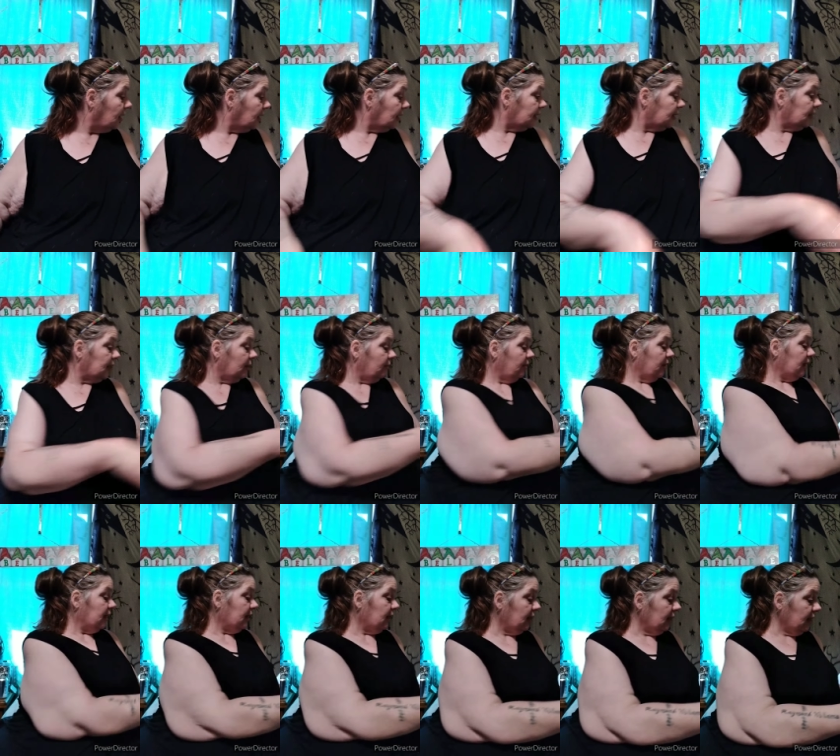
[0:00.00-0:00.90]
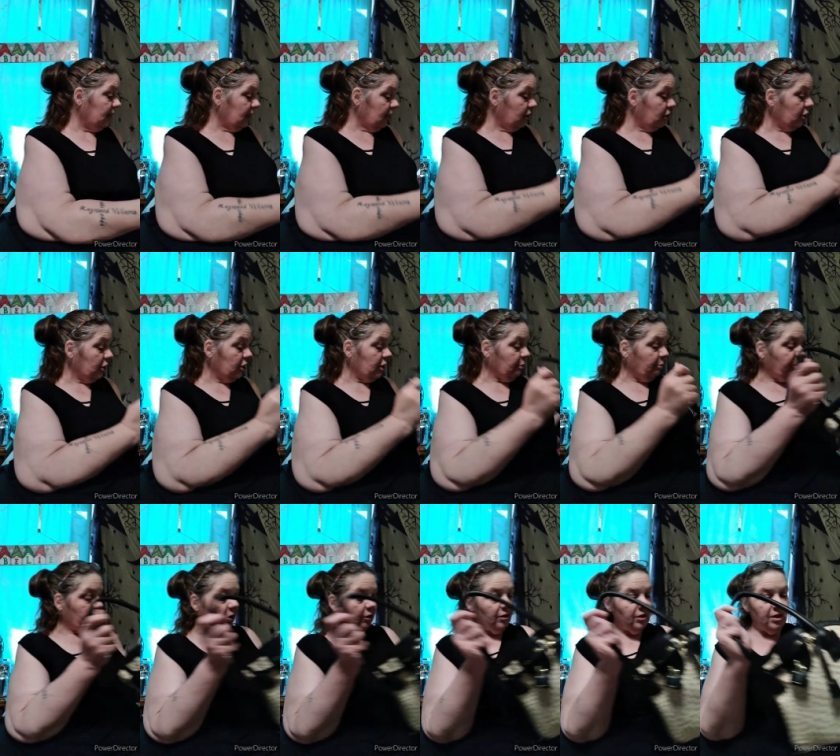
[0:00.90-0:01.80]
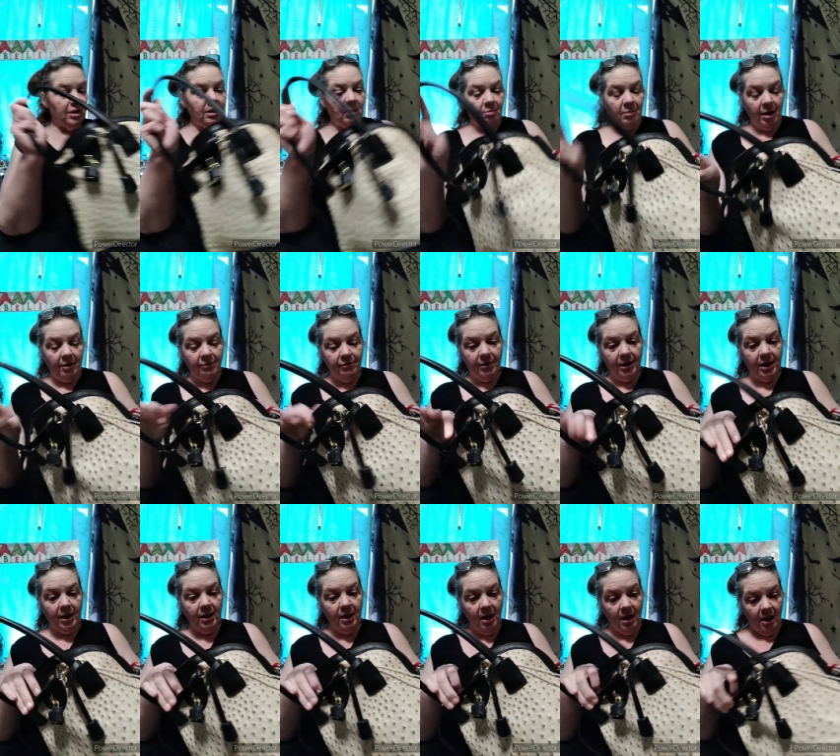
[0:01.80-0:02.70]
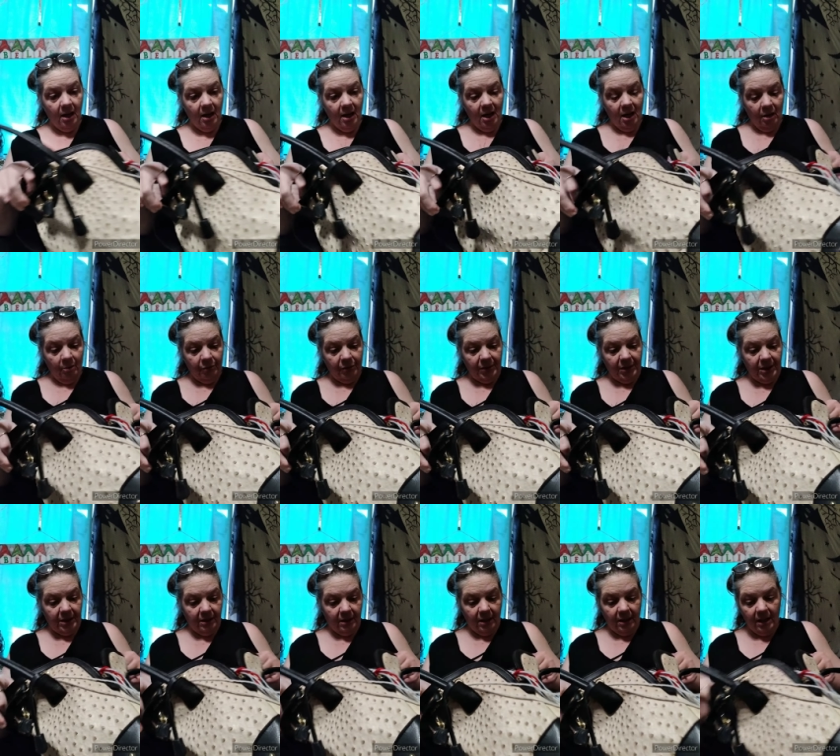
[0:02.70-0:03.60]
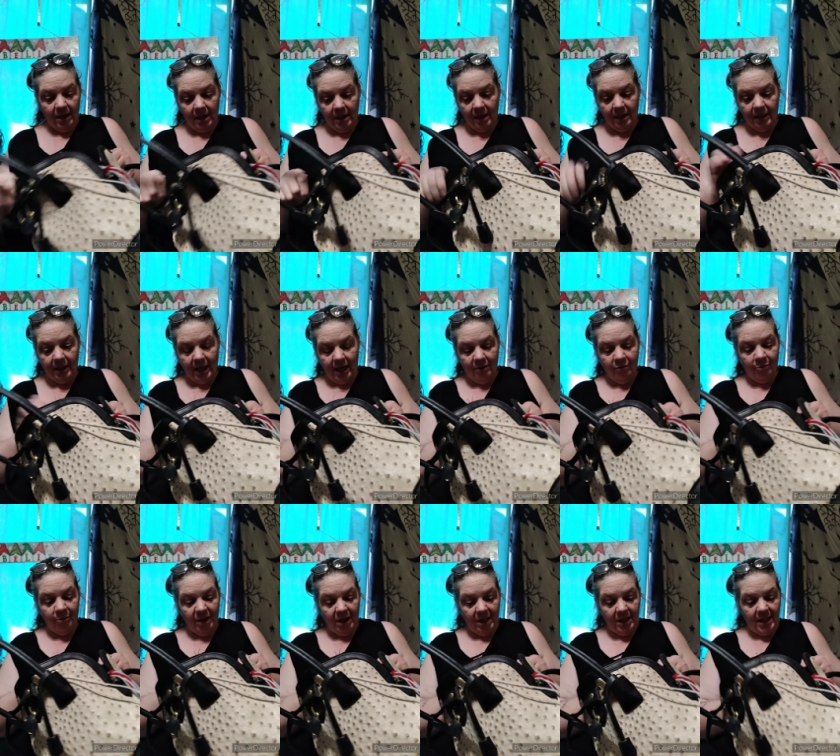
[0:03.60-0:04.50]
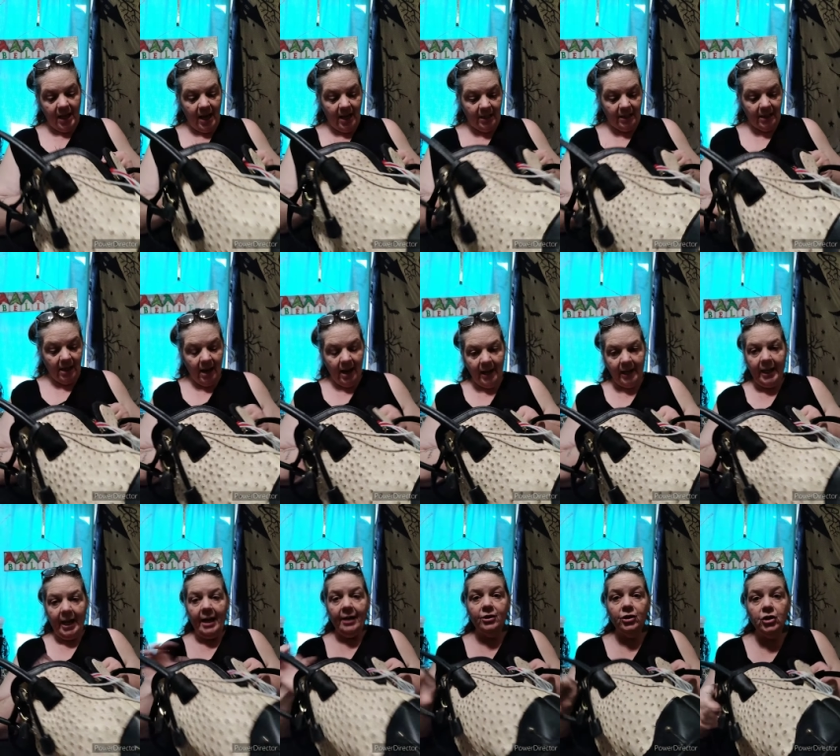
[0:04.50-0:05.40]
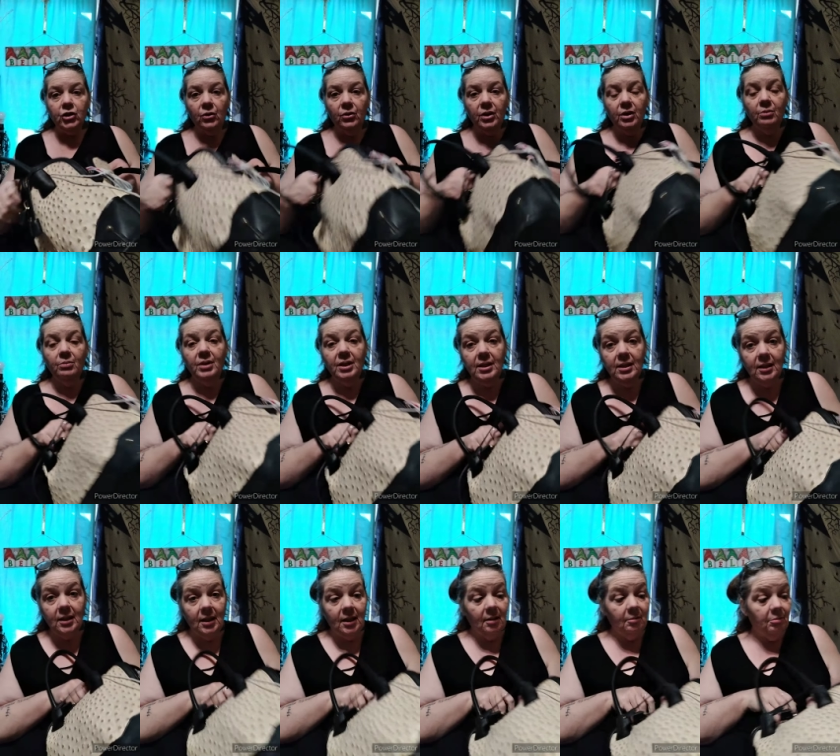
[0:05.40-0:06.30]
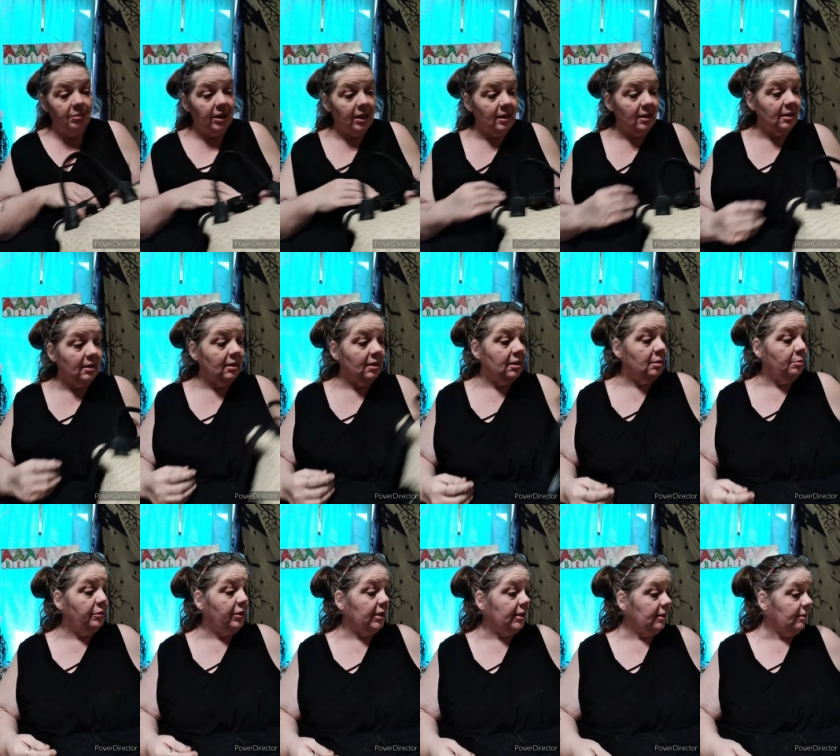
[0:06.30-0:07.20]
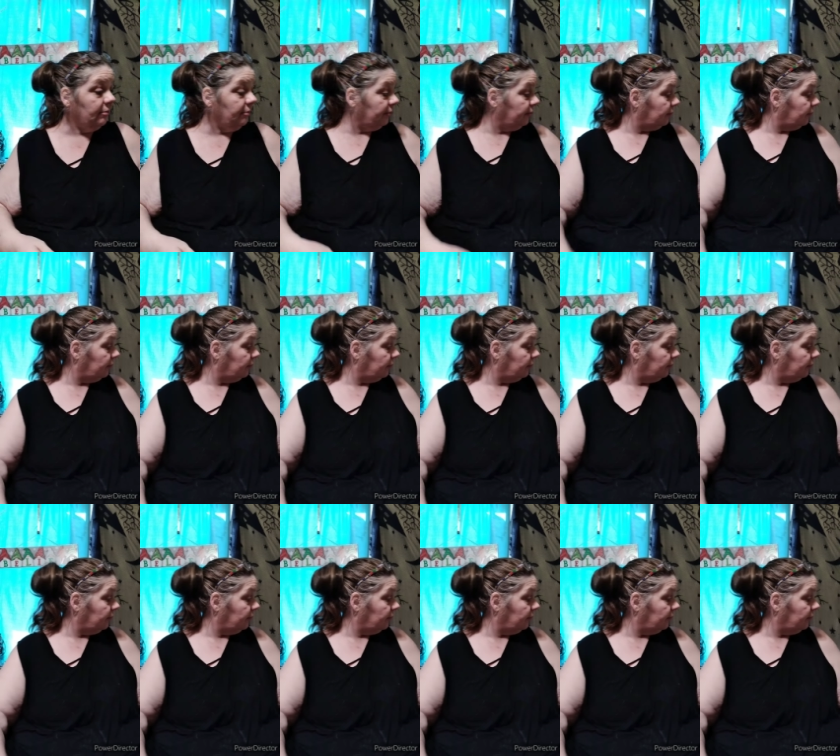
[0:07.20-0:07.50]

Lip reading: Let's see. This is just a purse that my friend Priscilla gave me that I can't show you what's in it because it's a present.